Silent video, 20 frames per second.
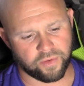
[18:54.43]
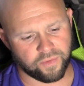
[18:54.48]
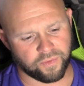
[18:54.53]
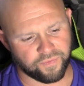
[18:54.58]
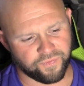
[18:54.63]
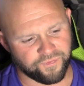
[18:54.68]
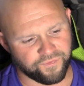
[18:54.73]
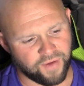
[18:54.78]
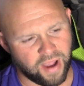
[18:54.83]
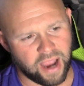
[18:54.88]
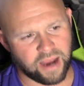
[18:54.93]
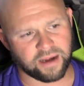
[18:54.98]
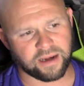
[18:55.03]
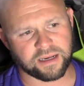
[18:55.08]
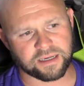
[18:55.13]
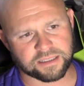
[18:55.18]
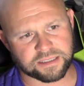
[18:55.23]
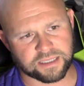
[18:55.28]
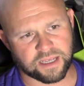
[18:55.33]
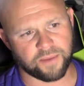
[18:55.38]

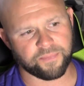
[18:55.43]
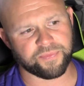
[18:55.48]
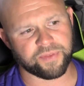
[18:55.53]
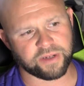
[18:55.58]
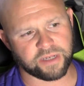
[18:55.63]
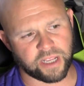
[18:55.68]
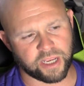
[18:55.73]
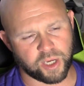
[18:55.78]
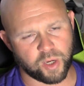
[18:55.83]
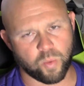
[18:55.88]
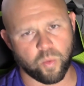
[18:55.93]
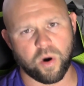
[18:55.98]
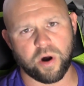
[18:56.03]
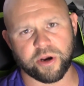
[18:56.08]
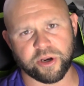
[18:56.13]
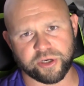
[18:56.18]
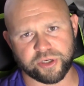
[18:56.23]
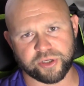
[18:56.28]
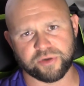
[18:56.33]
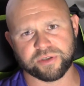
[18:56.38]
finding something that you want
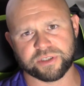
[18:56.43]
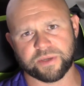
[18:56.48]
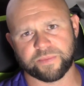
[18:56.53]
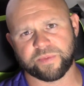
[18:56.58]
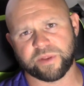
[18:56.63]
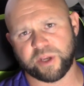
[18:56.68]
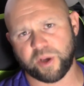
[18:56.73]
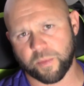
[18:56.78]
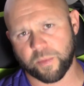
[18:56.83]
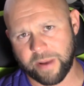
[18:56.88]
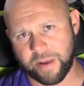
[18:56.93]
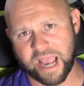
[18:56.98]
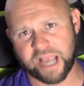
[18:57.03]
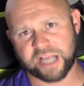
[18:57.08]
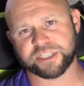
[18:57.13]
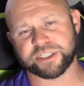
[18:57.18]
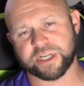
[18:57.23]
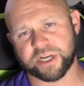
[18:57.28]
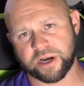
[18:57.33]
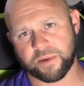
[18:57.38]
to do, something you're
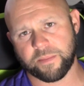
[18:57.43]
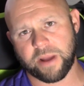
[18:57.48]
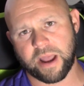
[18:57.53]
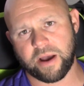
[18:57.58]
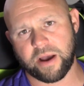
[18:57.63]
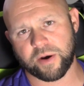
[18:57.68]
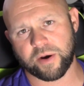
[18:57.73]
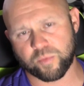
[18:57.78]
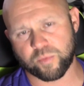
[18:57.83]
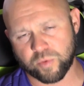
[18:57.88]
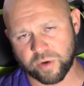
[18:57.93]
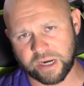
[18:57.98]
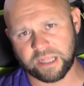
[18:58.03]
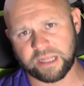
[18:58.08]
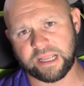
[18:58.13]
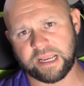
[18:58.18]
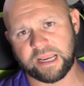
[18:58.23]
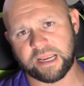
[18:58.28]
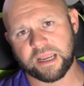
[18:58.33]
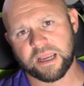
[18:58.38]
passionate about, and
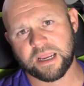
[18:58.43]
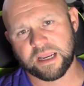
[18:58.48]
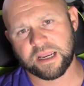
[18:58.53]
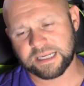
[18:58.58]
really